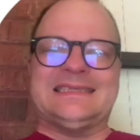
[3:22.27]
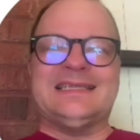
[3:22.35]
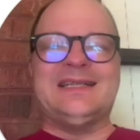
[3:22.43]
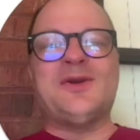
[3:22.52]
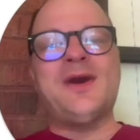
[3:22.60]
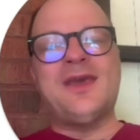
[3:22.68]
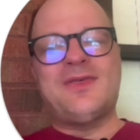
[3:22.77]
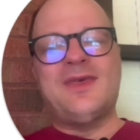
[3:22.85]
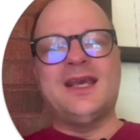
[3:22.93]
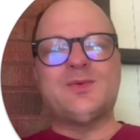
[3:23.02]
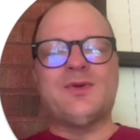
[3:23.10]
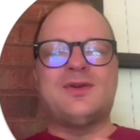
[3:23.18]
annoying
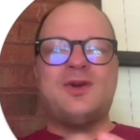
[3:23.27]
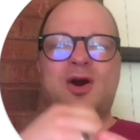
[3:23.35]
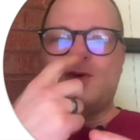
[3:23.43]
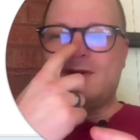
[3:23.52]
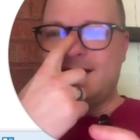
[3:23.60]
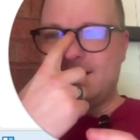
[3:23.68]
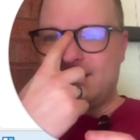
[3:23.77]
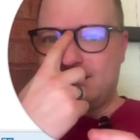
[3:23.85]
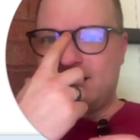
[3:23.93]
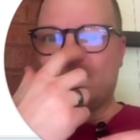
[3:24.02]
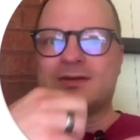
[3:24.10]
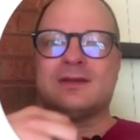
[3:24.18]
things with Node is
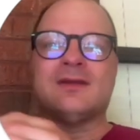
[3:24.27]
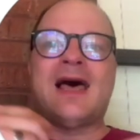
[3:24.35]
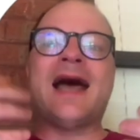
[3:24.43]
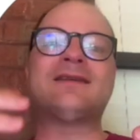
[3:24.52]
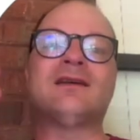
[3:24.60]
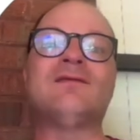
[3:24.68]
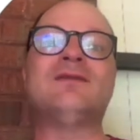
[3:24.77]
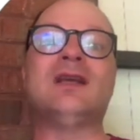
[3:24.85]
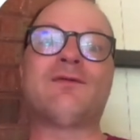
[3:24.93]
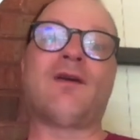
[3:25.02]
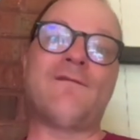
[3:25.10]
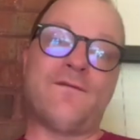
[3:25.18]
there's lots of
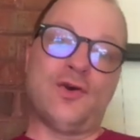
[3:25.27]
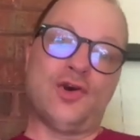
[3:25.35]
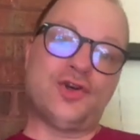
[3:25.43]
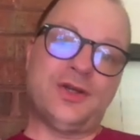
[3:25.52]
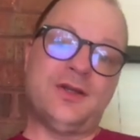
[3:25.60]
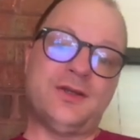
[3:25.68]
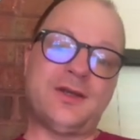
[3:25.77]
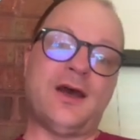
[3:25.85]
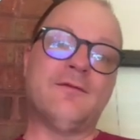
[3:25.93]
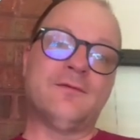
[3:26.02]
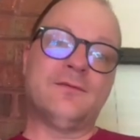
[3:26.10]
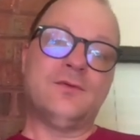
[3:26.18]
different versions
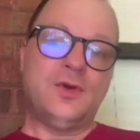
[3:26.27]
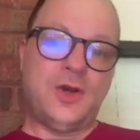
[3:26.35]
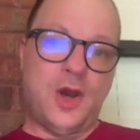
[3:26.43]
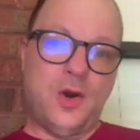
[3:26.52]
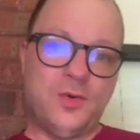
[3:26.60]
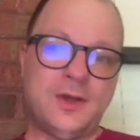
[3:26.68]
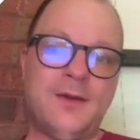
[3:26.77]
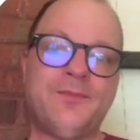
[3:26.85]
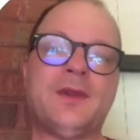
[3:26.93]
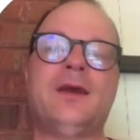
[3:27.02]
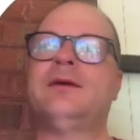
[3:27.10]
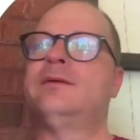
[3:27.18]
of Node.
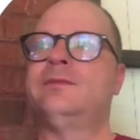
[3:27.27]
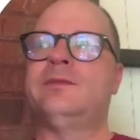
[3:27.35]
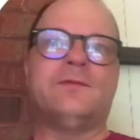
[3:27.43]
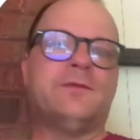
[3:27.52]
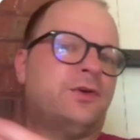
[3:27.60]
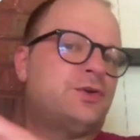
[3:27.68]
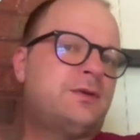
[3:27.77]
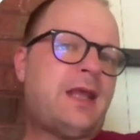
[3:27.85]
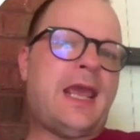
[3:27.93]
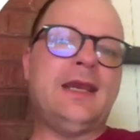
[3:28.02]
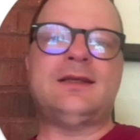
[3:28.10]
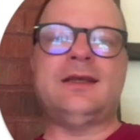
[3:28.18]
Version
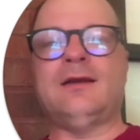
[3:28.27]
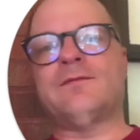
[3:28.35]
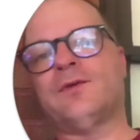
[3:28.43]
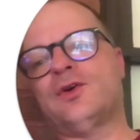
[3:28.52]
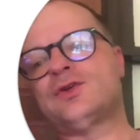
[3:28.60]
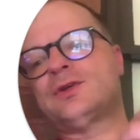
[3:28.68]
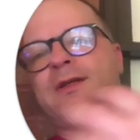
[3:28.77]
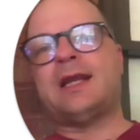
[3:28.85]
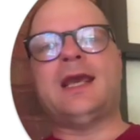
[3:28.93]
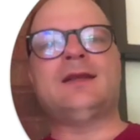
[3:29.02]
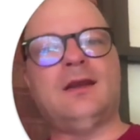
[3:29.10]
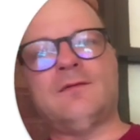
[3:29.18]
18, version
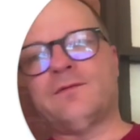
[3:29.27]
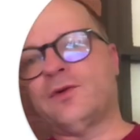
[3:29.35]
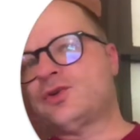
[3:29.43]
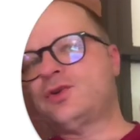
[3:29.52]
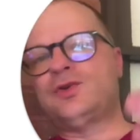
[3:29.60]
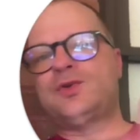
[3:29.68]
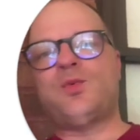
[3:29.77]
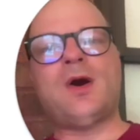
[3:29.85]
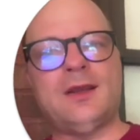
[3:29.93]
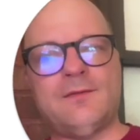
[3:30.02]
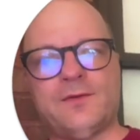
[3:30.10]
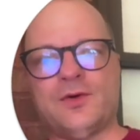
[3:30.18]
19, version
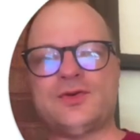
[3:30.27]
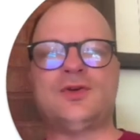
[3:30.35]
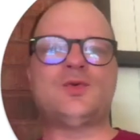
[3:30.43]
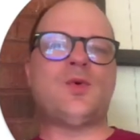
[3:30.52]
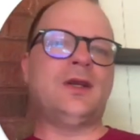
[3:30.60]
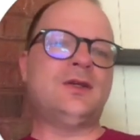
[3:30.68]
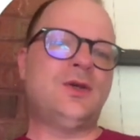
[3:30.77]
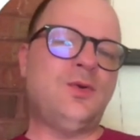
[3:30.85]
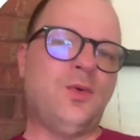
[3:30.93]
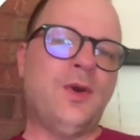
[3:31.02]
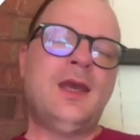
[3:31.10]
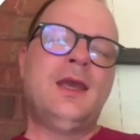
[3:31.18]
20, version
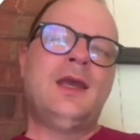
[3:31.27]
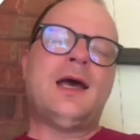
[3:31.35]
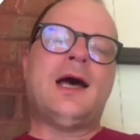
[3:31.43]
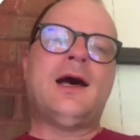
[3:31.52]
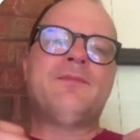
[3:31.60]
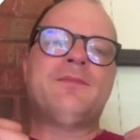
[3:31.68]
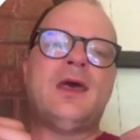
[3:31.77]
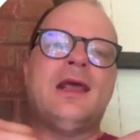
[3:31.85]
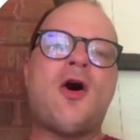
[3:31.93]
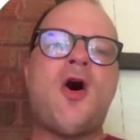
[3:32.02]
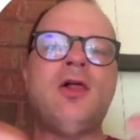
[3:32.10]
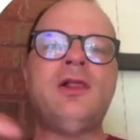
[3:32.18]
22.
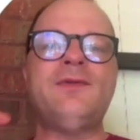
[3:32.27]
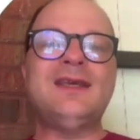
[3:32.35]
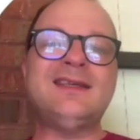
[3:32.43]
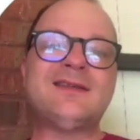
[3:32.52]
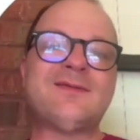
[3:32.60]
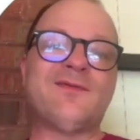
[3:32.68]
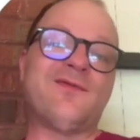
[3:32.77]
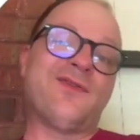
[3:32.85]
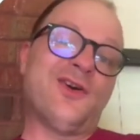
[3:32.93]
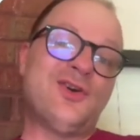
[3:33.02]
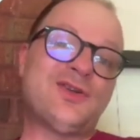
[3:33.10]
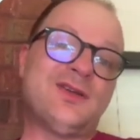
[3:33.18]
And all of these
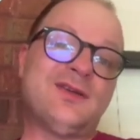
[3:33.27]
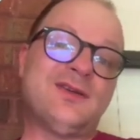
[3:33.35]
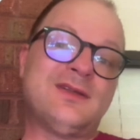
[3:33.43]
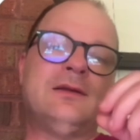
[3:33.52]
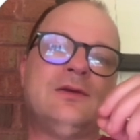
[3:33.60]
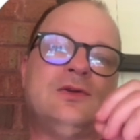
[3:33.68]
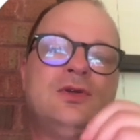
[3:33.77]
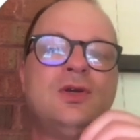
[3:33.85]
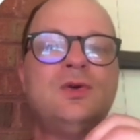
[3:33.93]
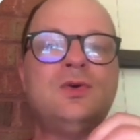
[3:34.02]
versions do